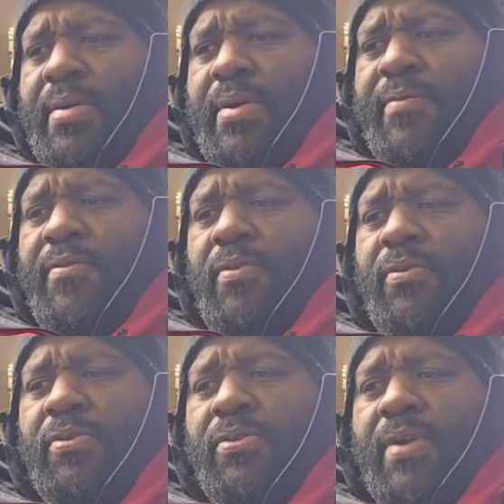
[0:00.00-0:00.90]
a few
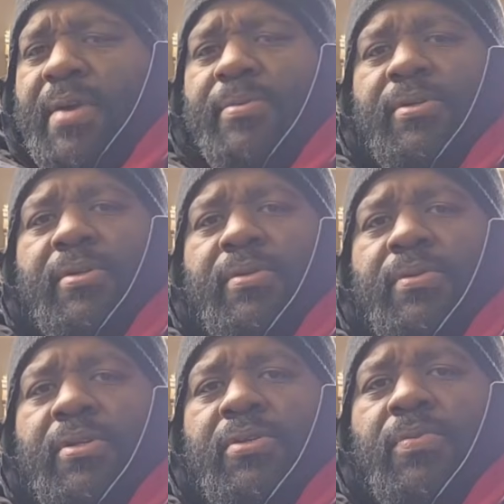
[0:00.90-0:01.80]
subscribers
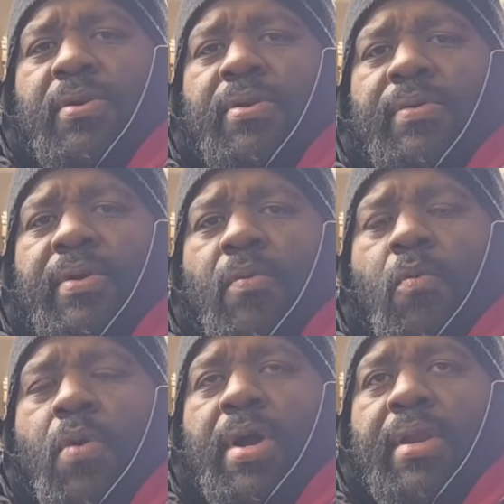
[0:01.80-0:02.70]
just
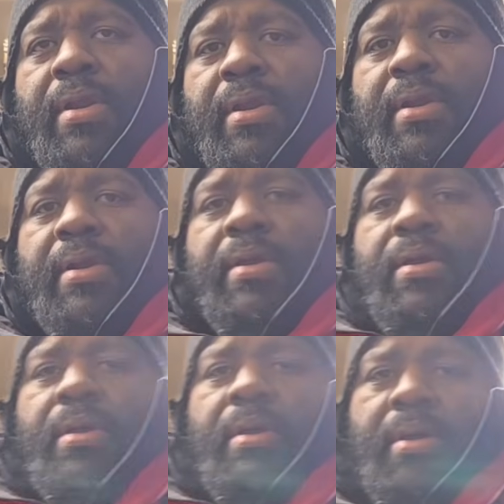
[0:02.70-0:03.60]
wondering what
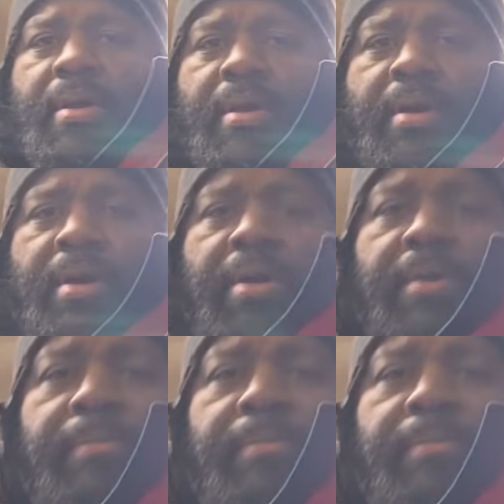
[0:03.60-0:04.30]
so